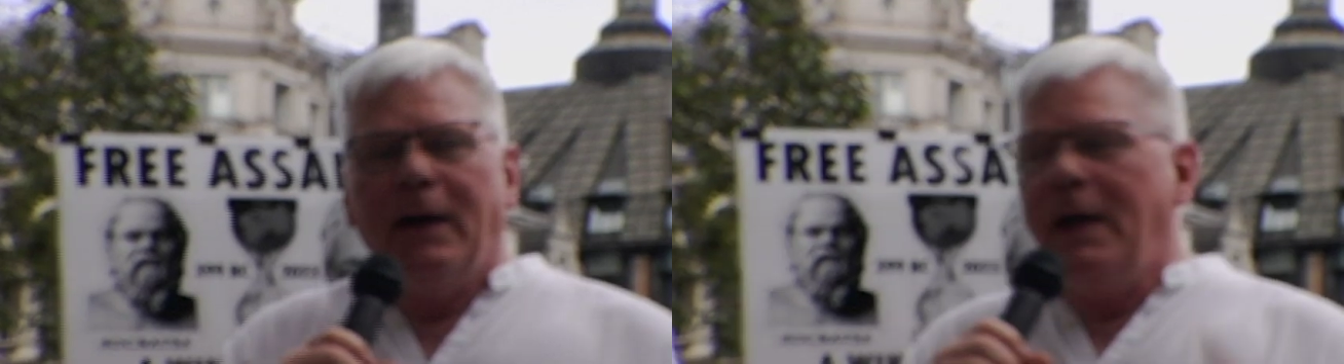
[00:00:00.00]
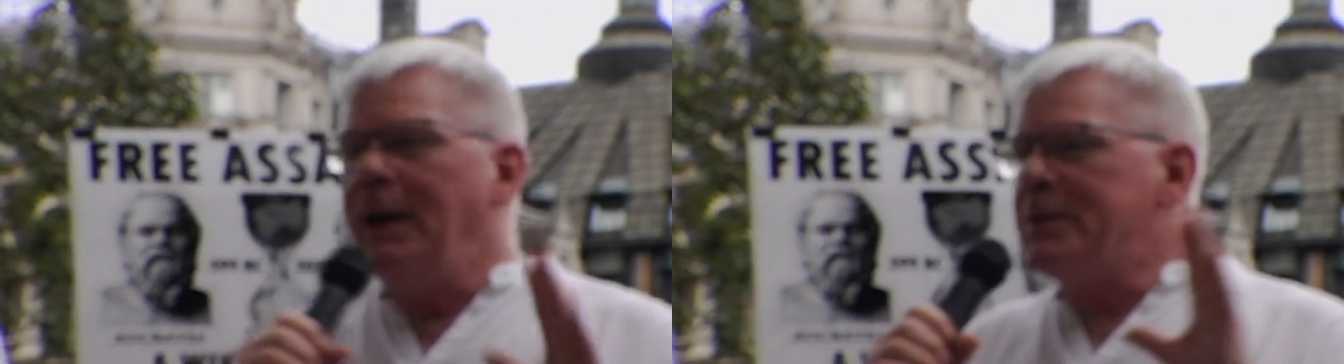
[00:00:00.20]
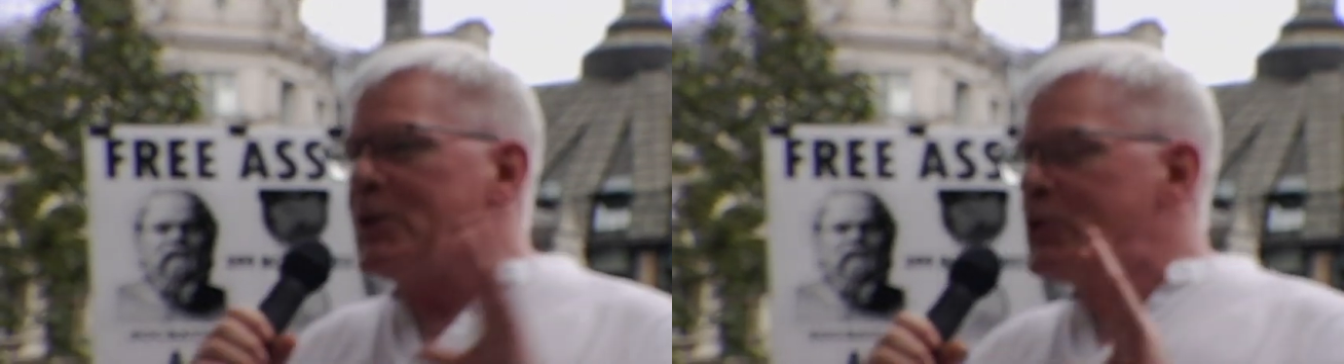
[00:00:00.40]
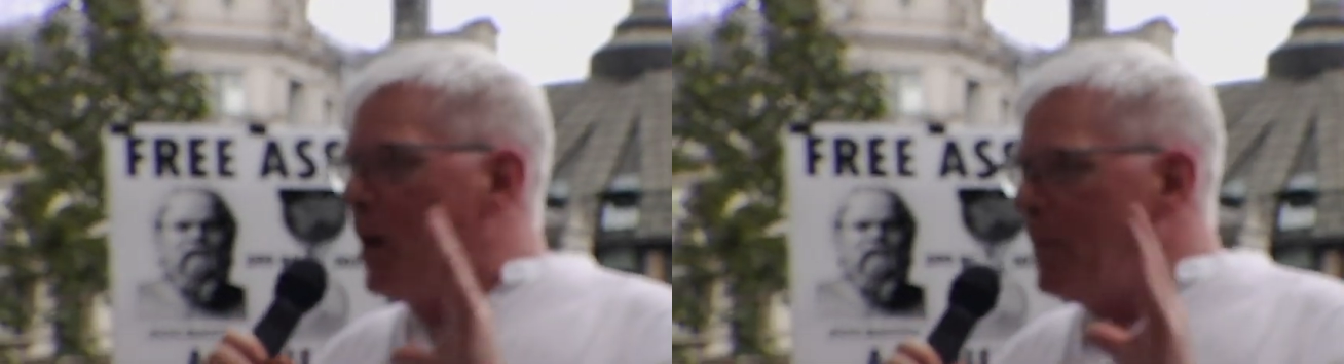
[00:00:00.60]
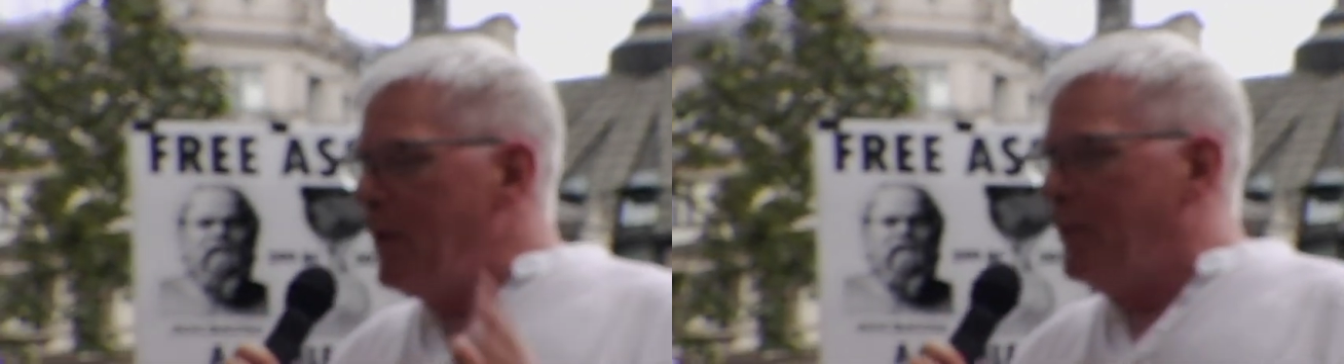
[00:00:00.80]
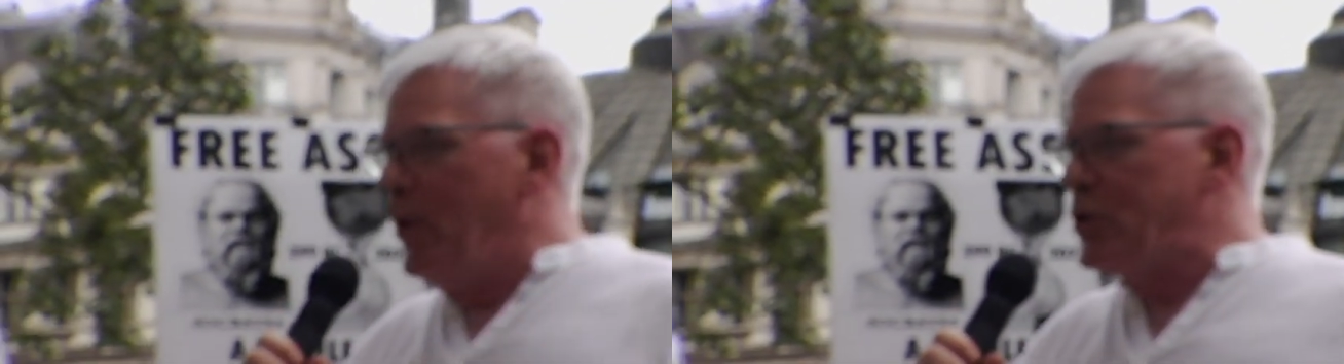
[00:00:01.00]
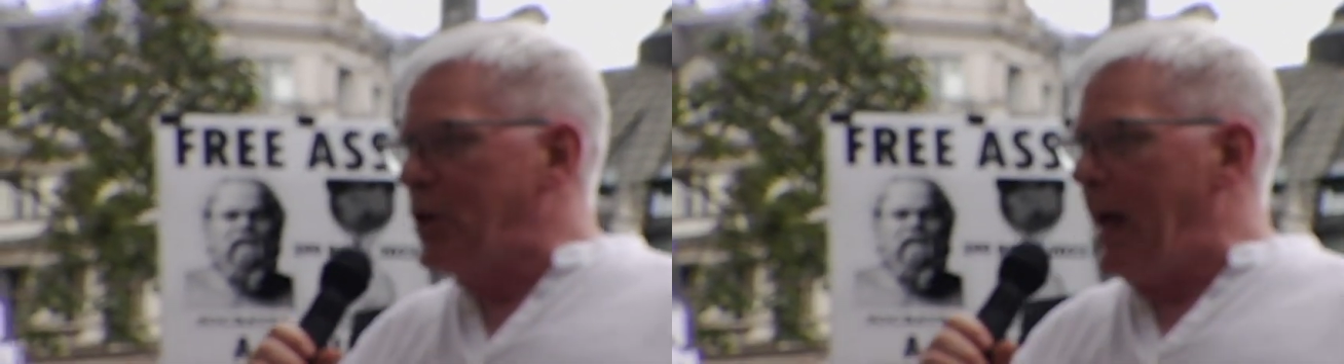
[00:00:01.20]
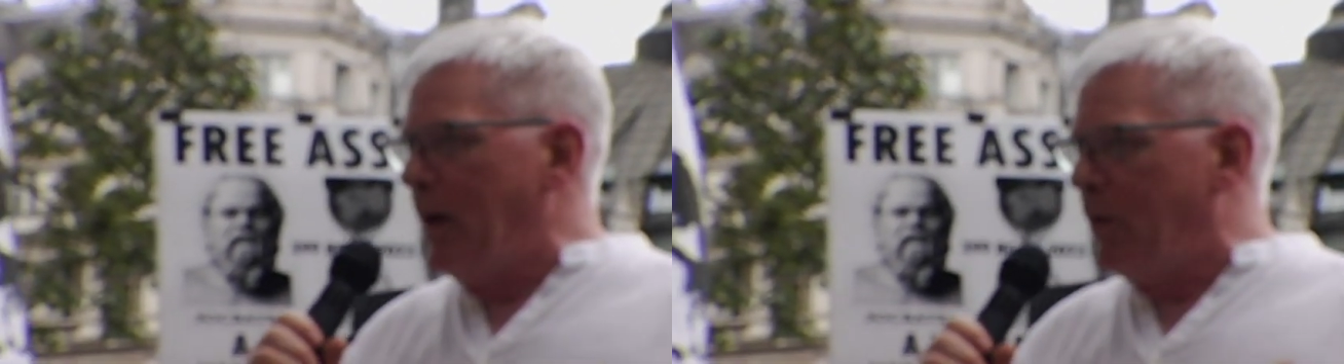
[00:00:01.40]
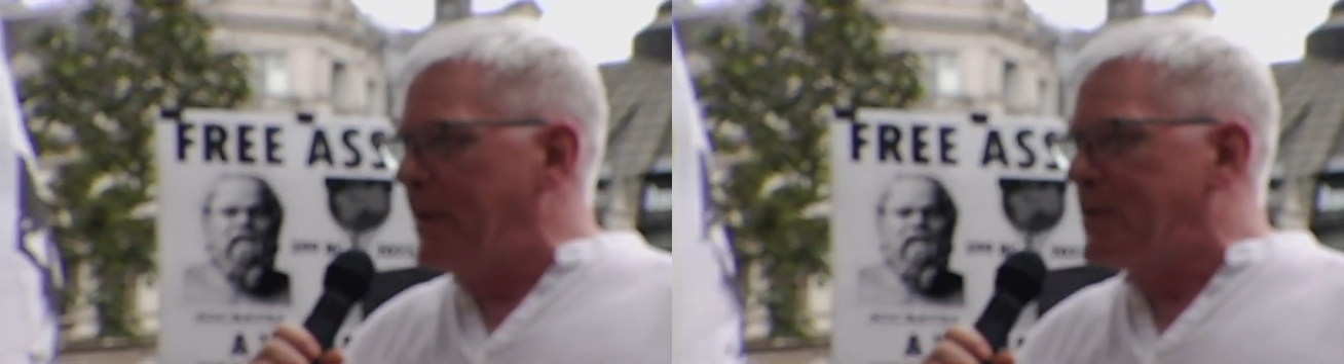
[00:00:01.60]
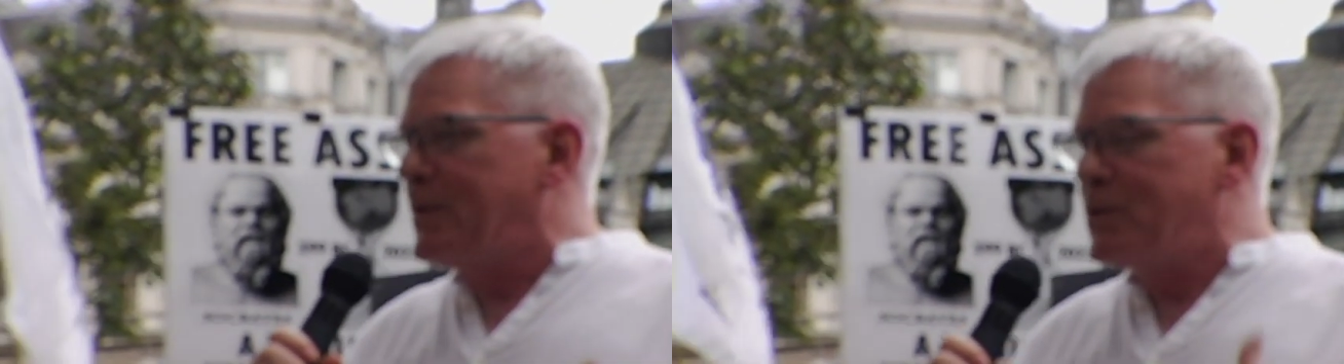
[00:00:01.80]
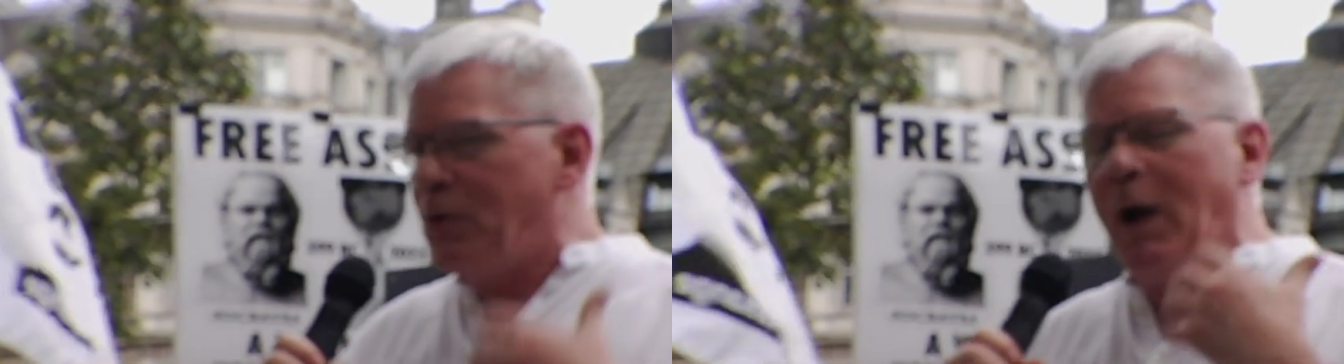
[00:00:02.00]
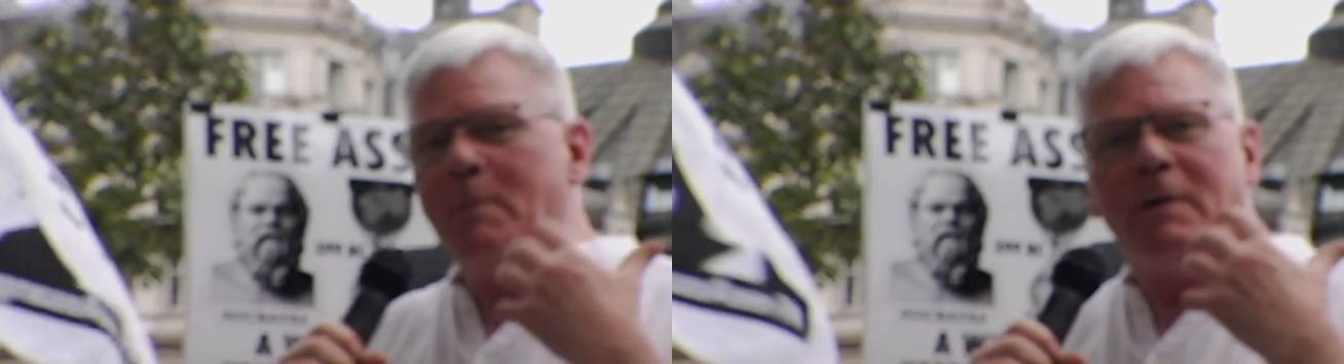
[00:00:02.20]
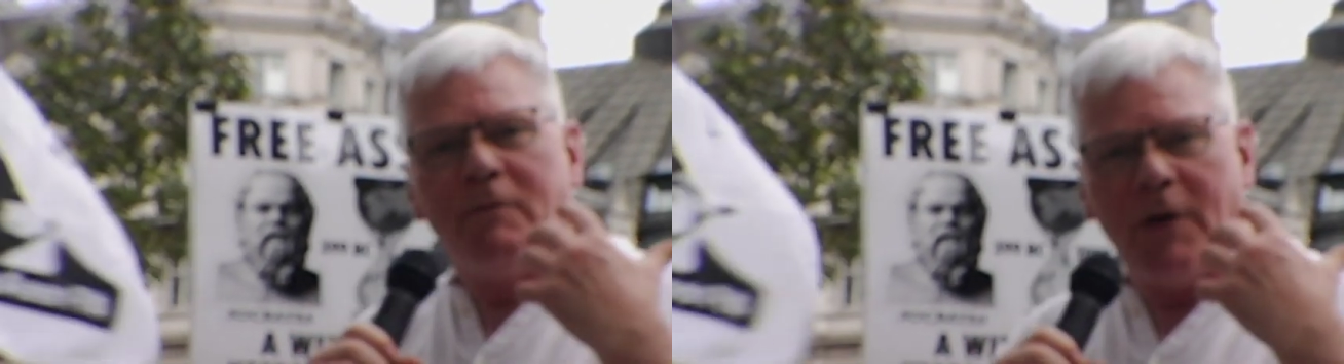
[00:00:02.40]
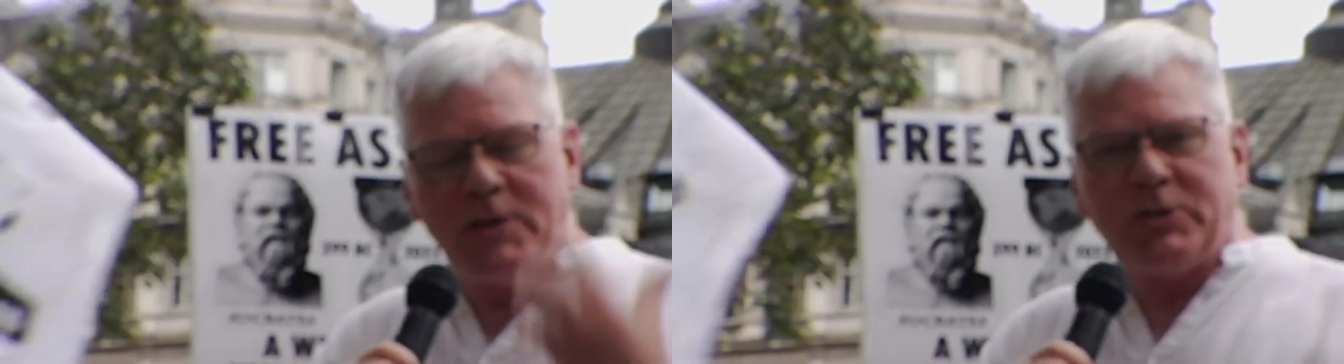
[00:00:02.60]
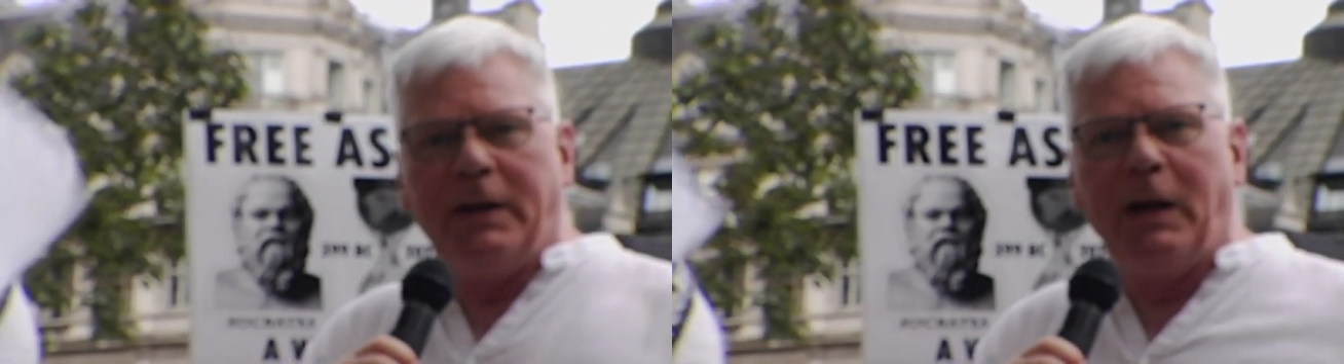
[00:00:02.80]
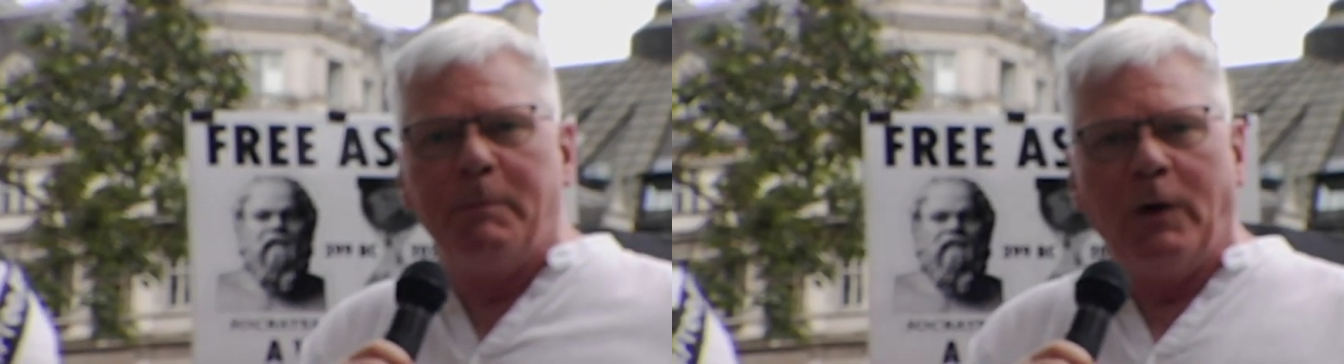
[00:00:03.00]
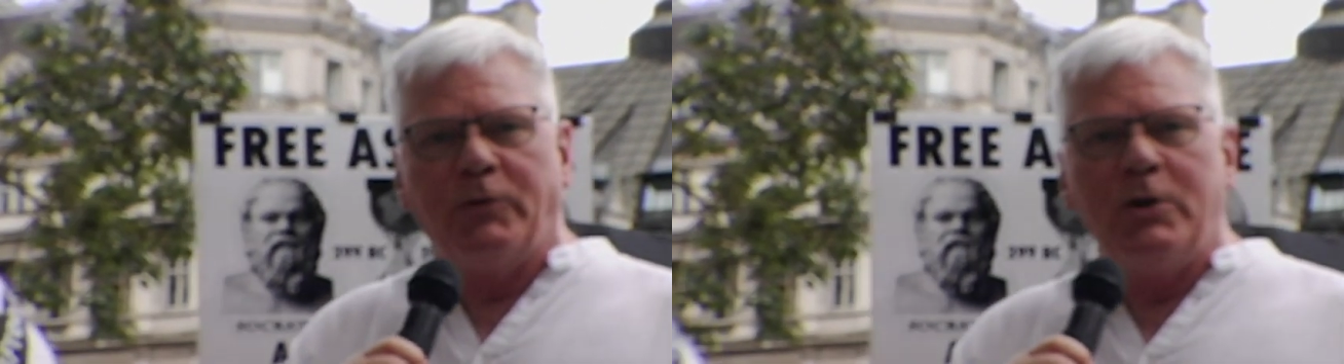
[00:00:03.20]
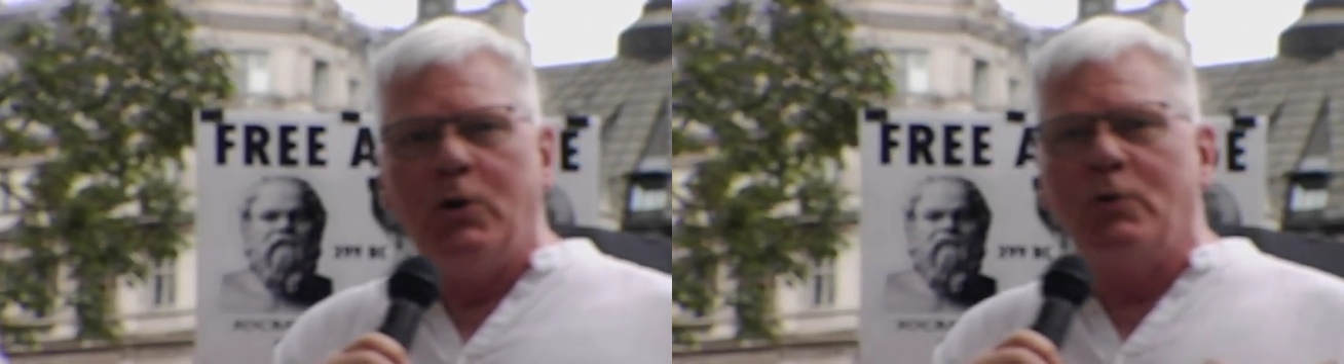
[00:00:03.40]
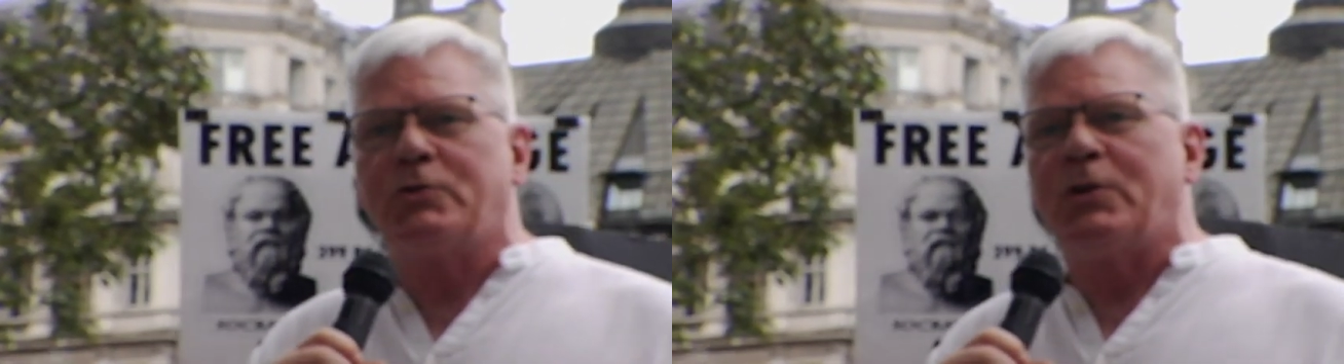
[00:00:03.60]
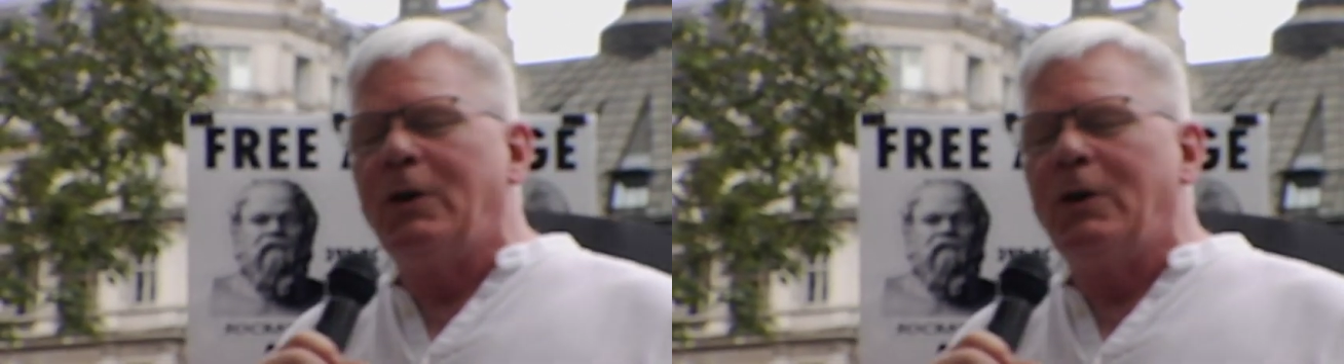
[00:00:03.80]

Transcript: English is not my first language, so I'm fascinated about the use